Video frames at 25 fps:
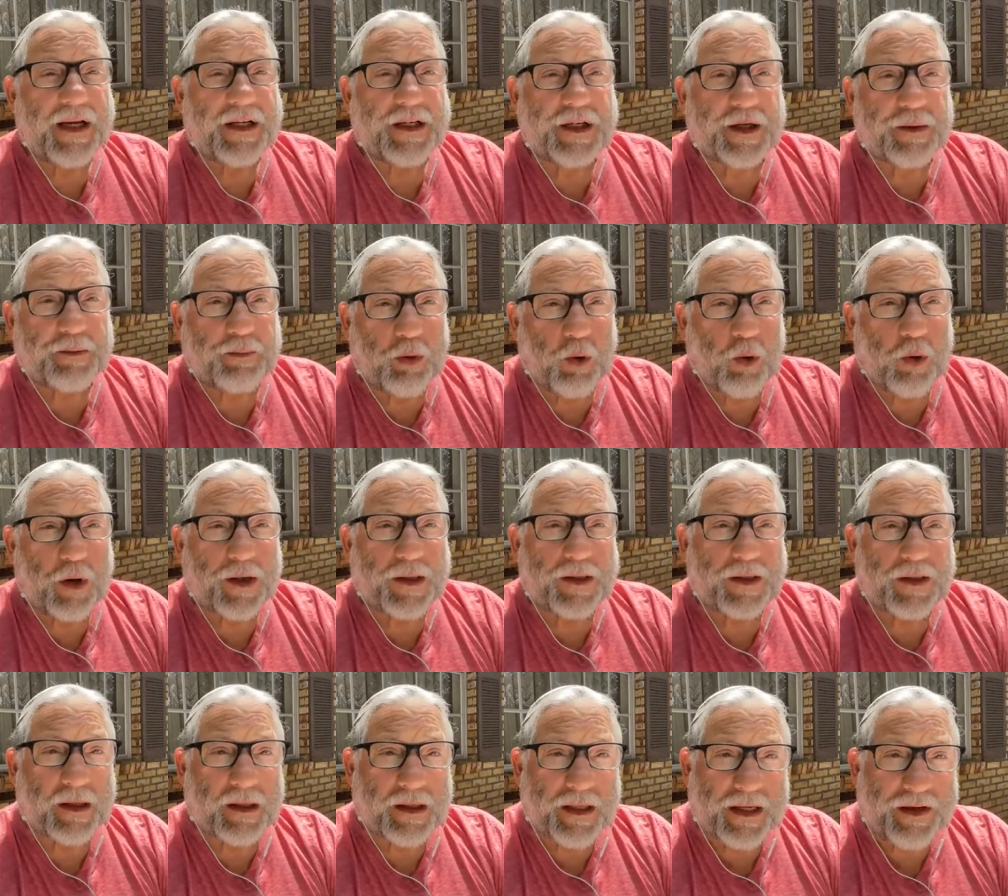and
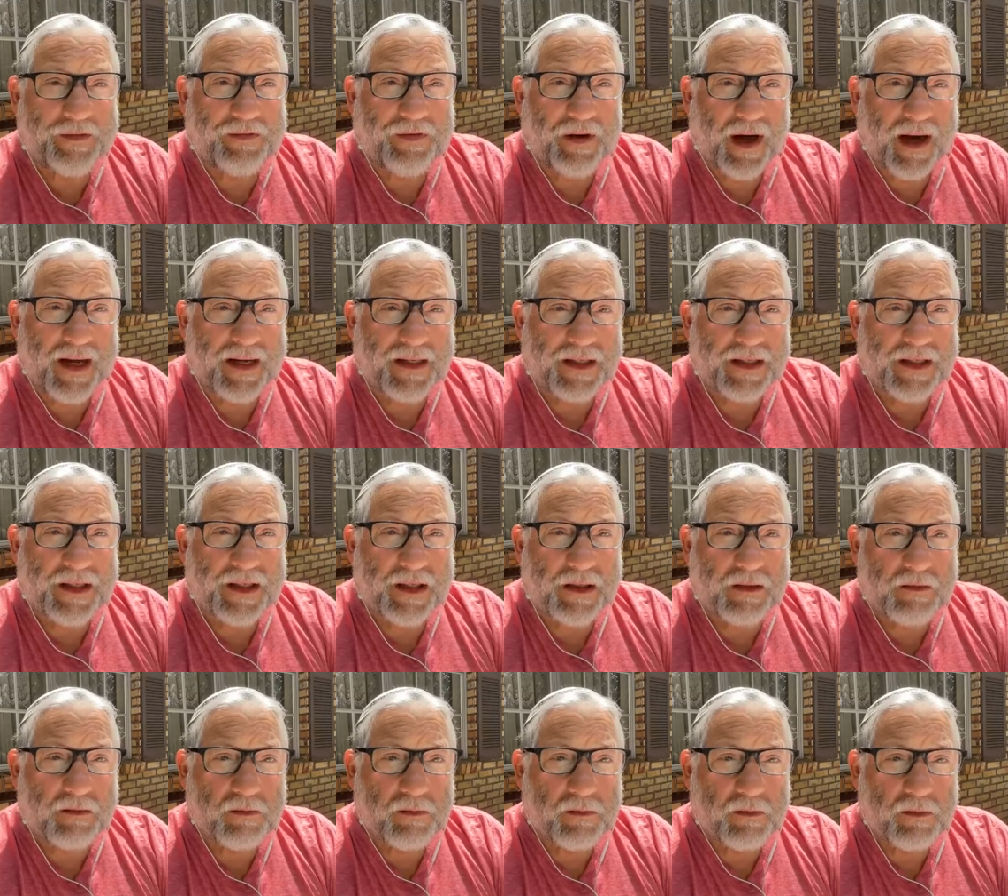support the
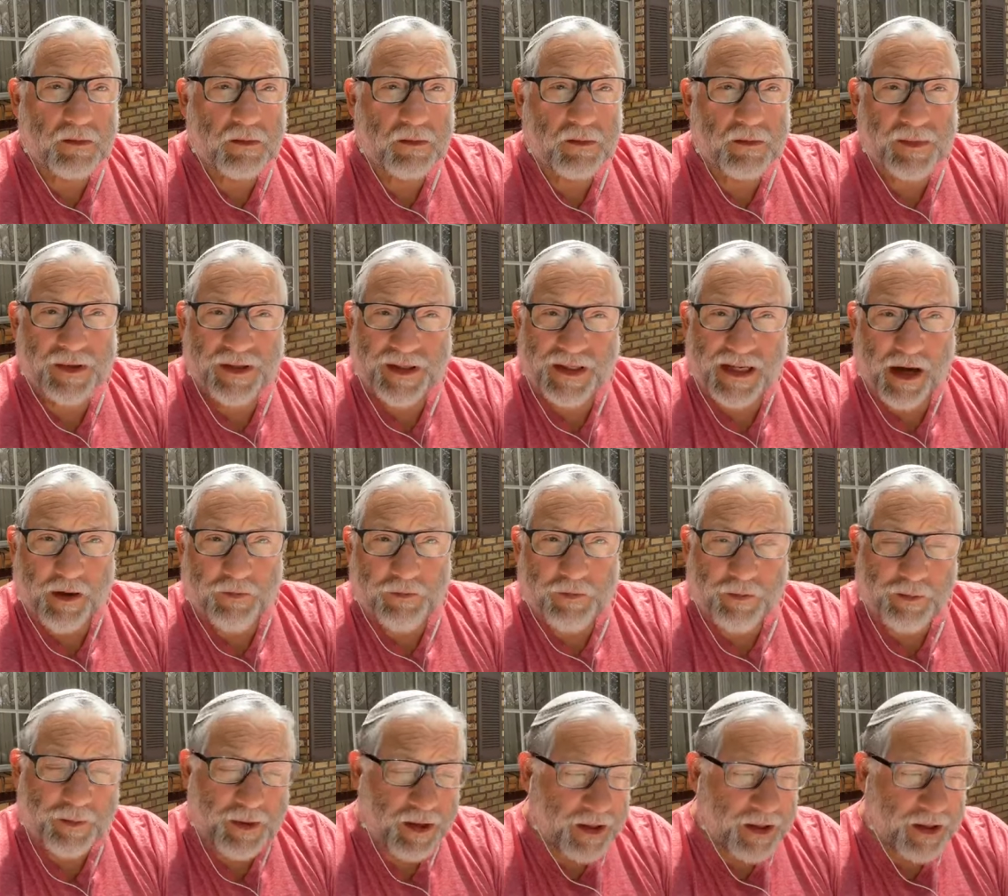Levites. Sound